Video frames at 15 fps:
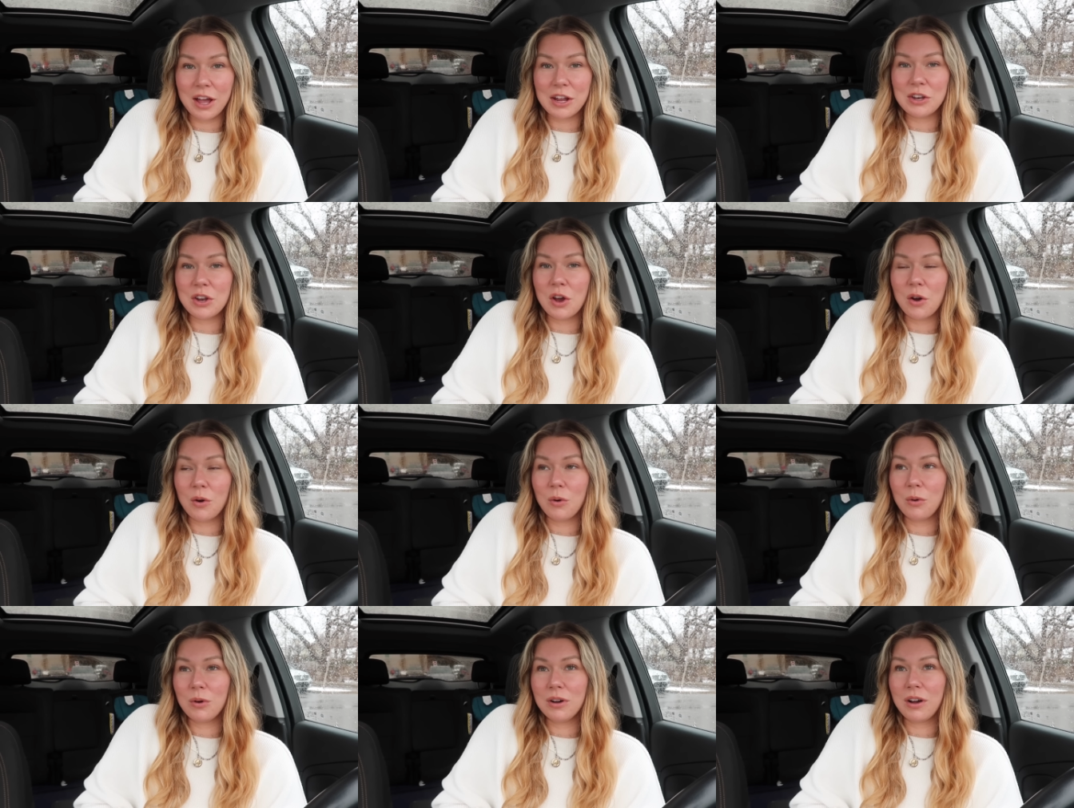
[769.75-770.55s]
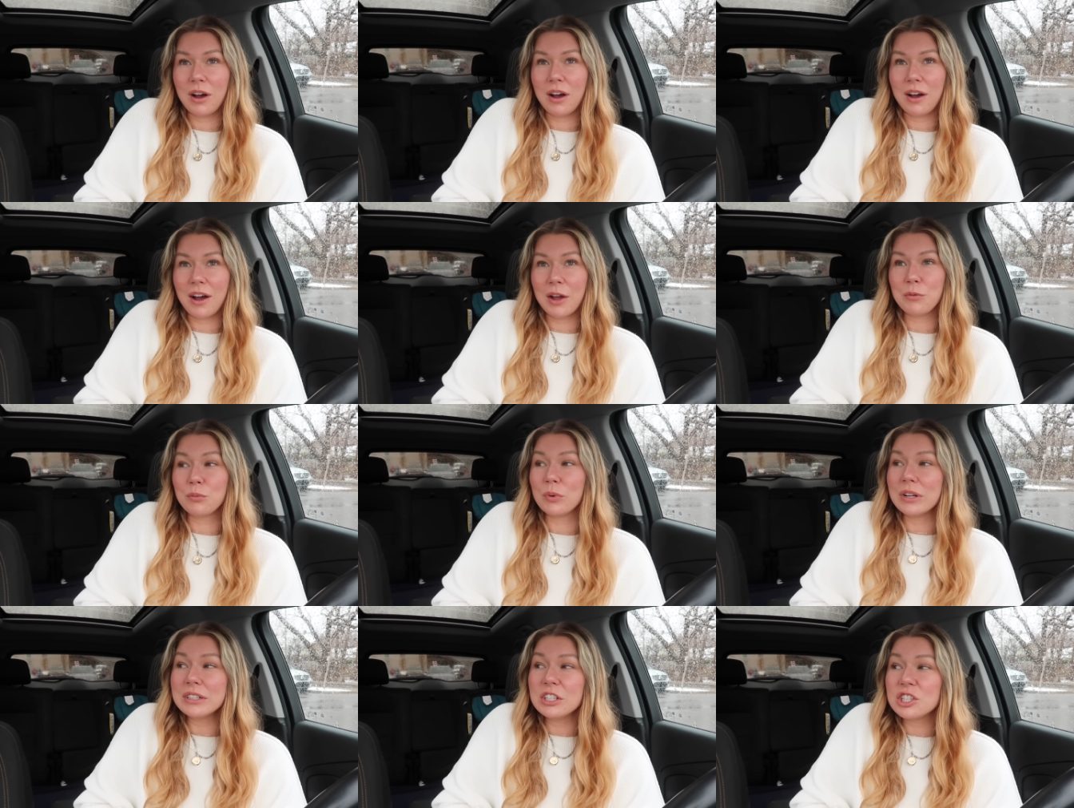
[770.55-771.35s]
I know I
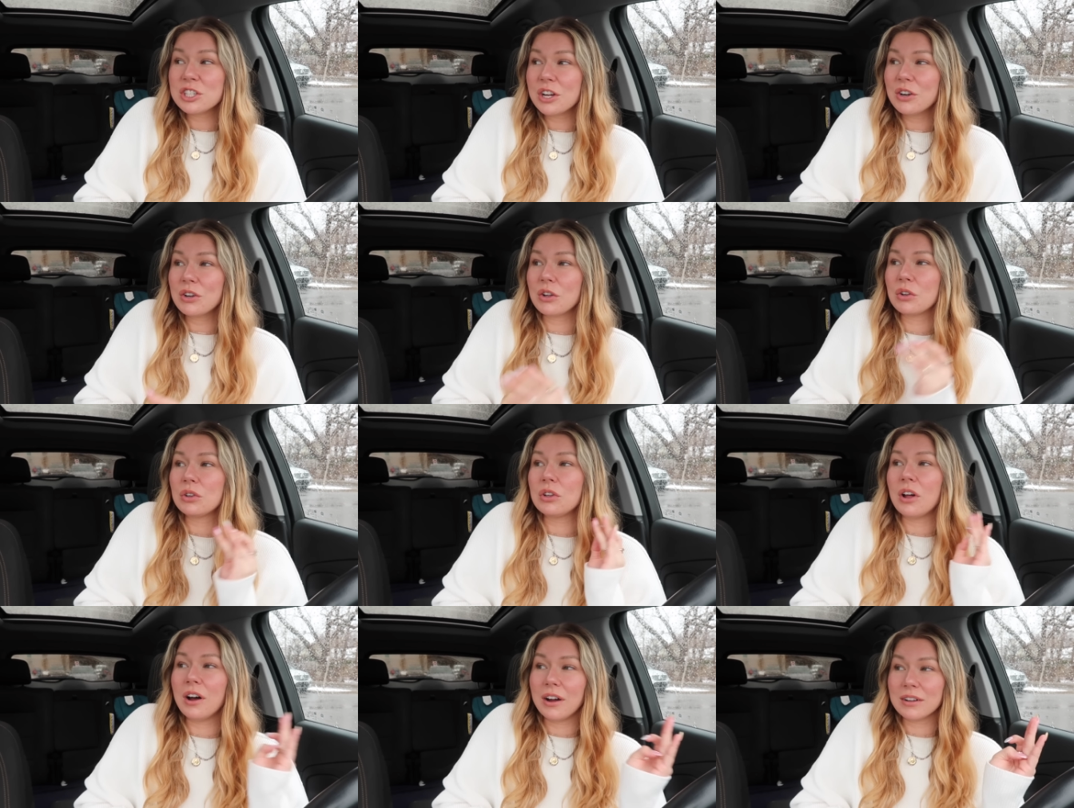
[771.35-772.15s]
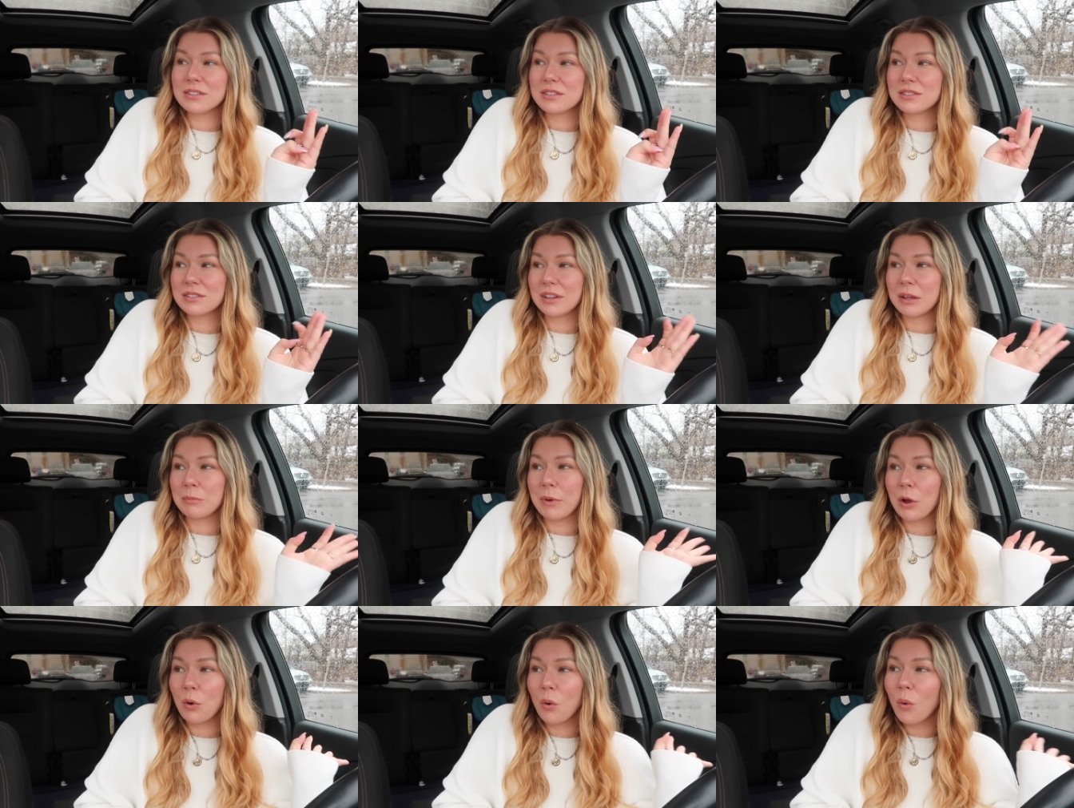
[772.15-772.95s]
really shared a lot. Like
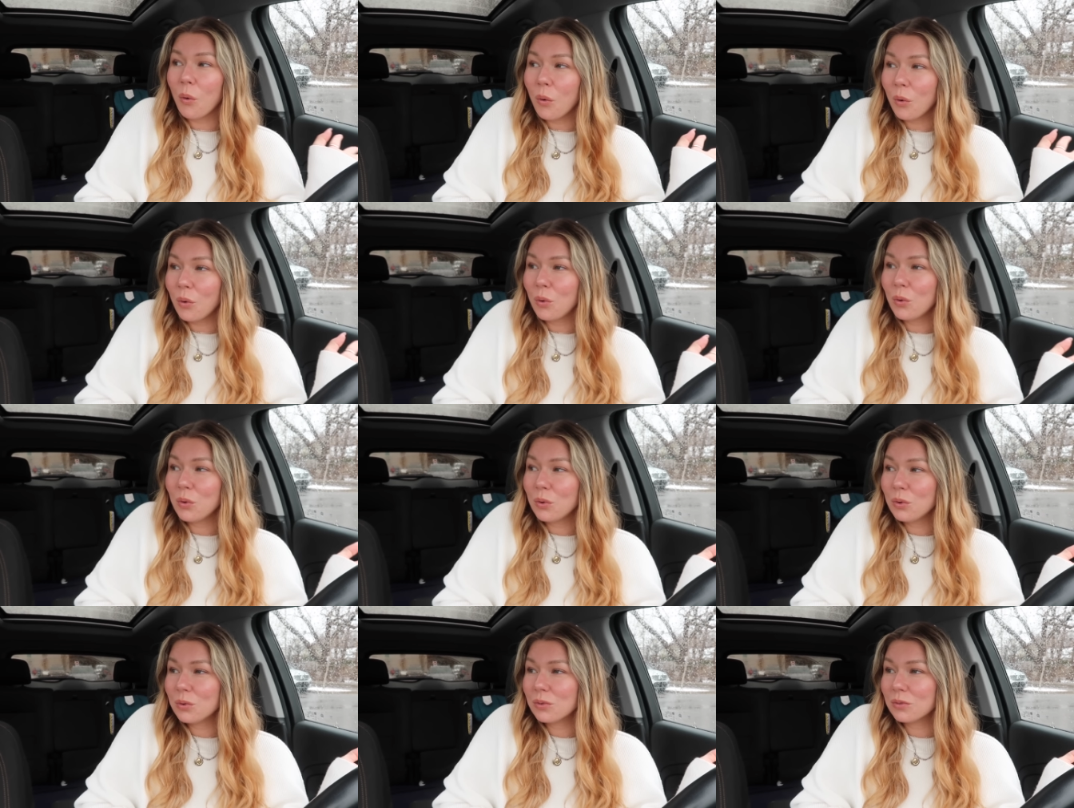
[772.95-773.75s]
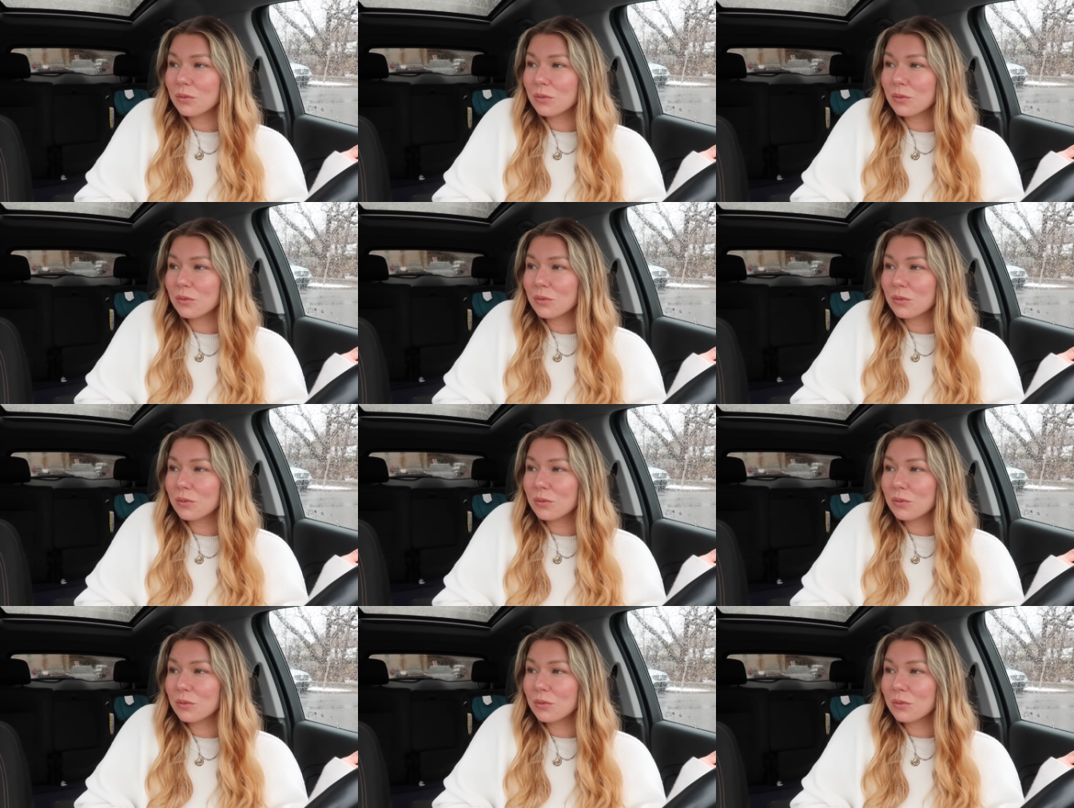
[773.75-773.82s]
my whole